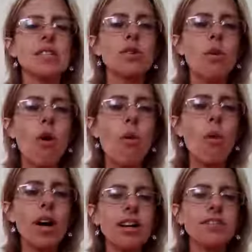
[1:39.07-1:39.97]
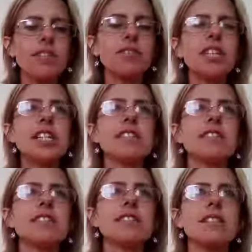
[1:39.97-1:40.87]
So one of the
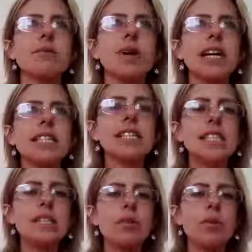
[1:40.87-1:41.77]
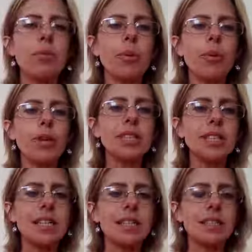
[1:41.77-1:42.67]
reasons why it is so
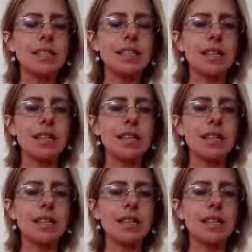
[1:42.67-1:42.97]
important